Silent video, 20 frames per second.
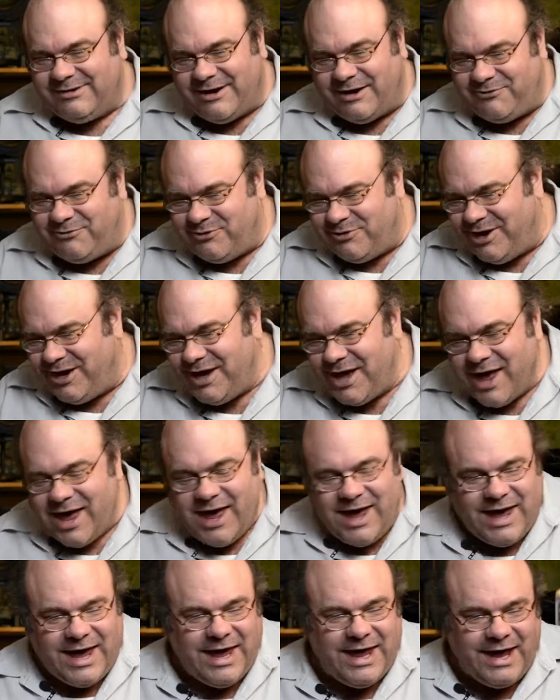suffering,
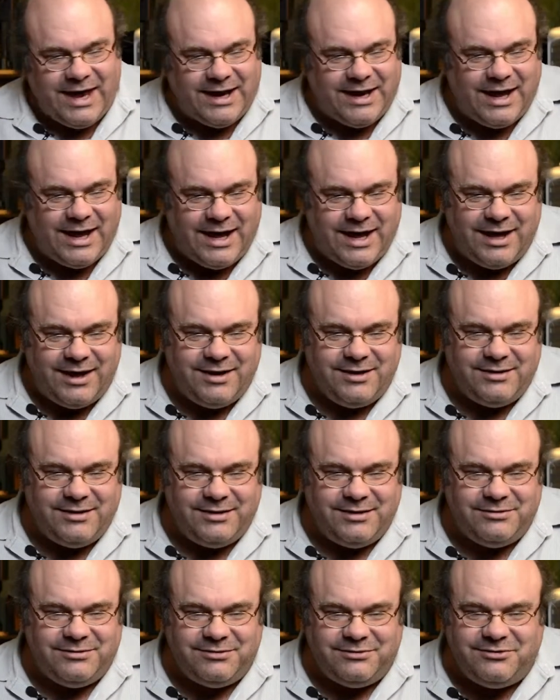and
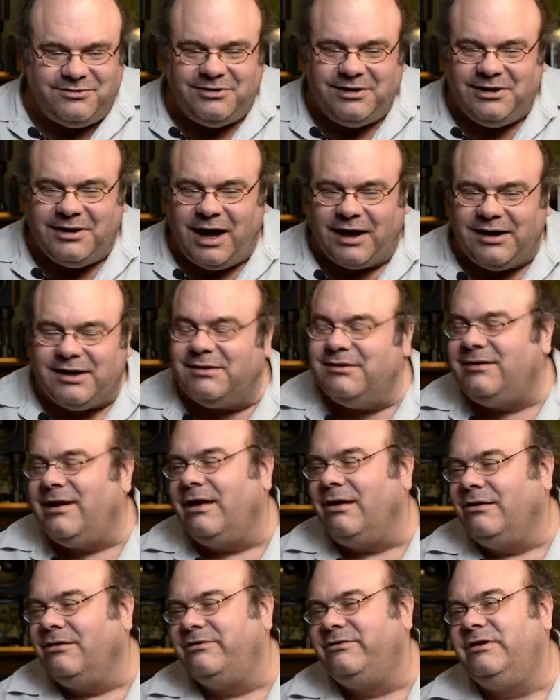uh, she, I can
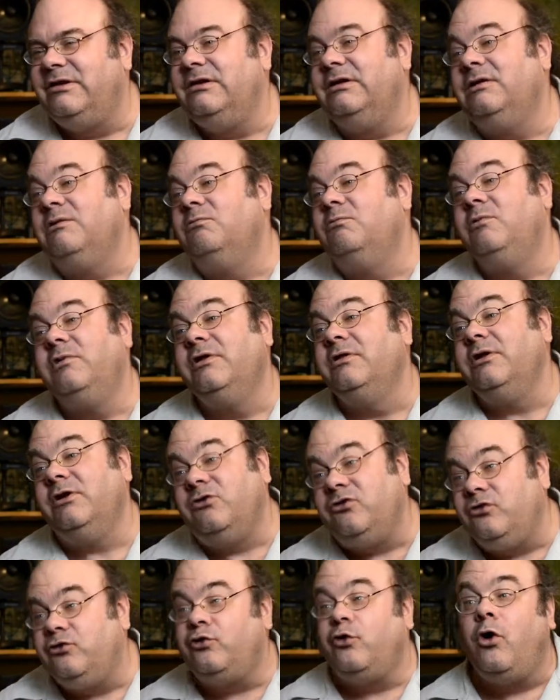tell she really
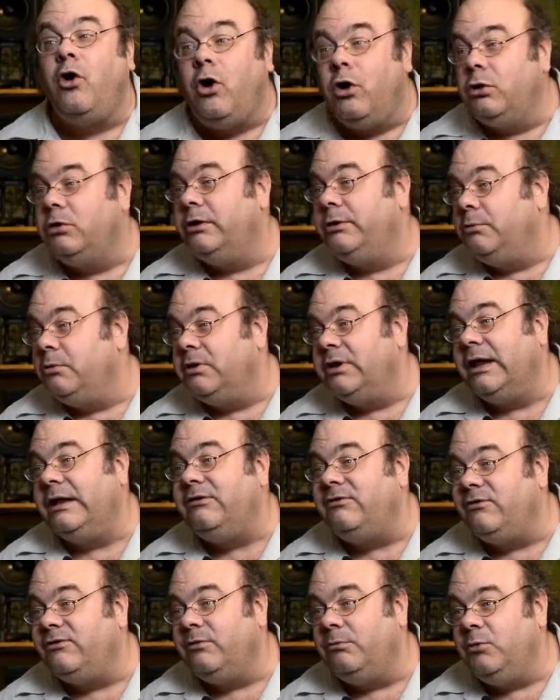strongly
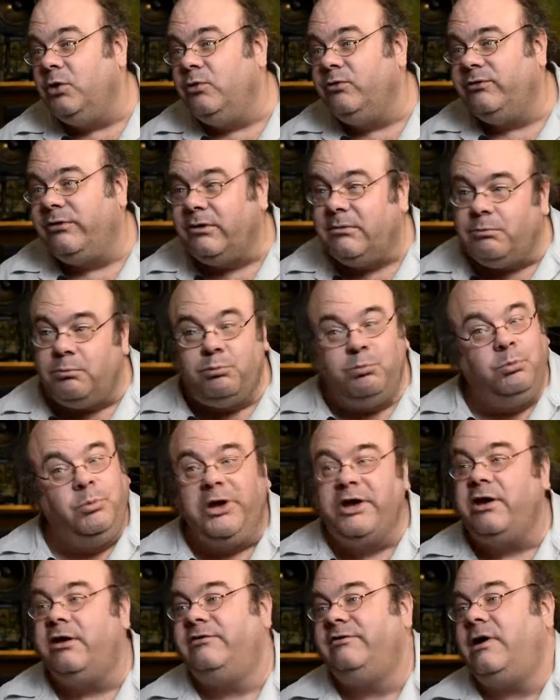relates to music
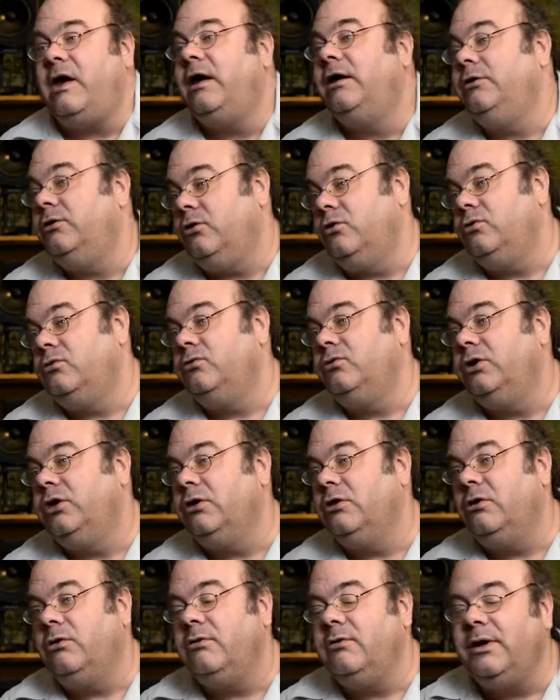because I do, you
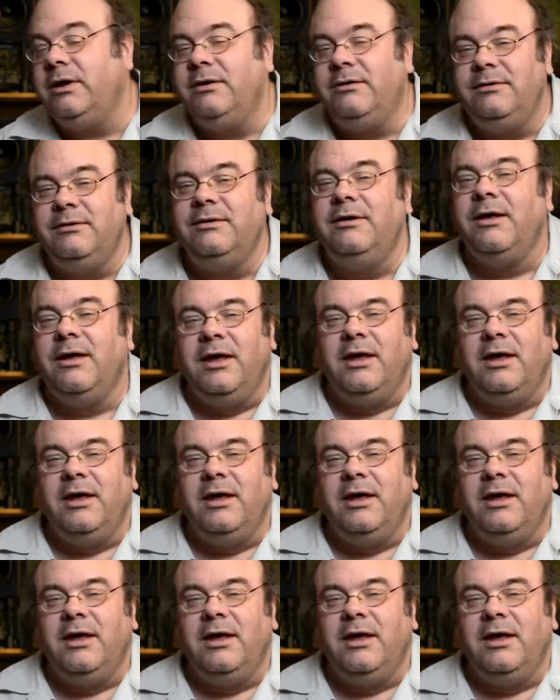know, and